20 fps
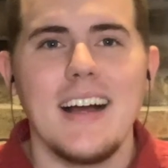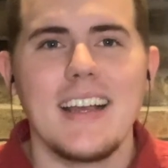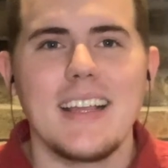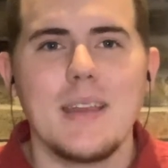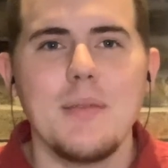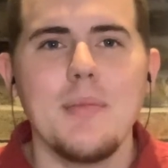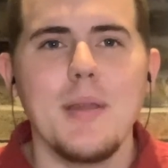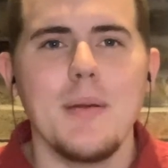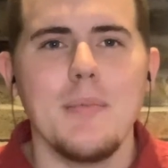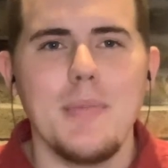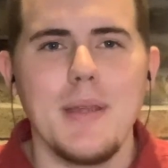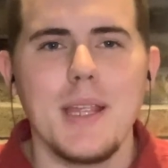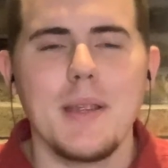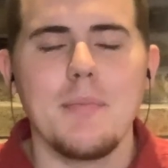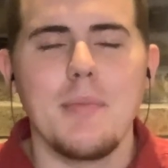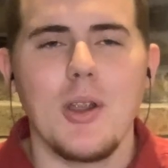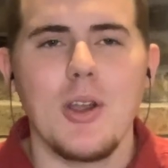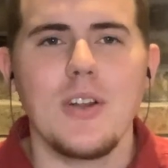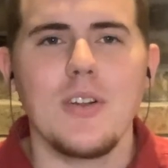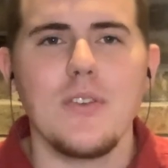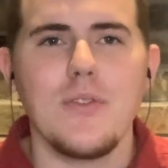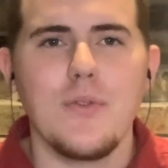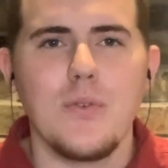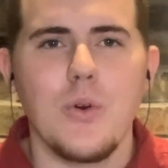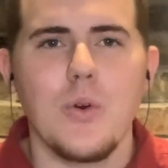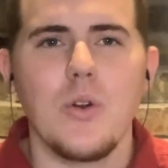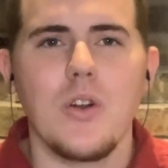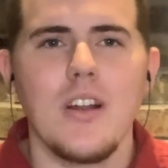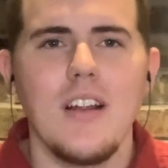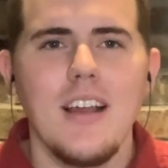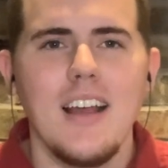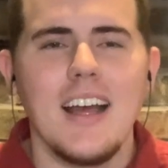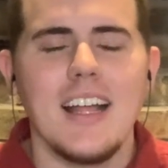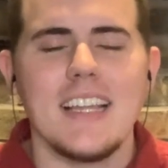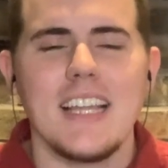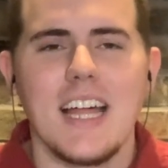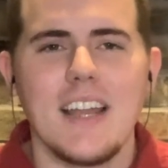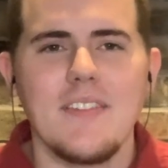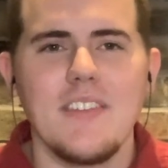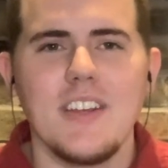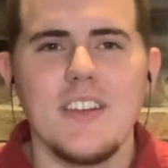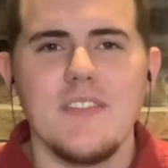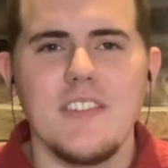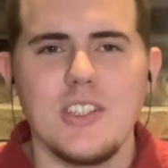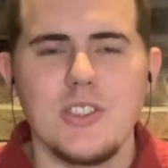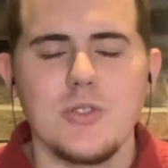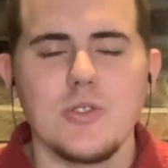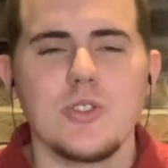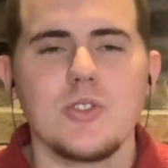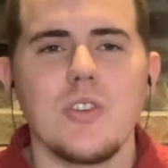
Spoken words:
can be a big burden for a lot of individuals.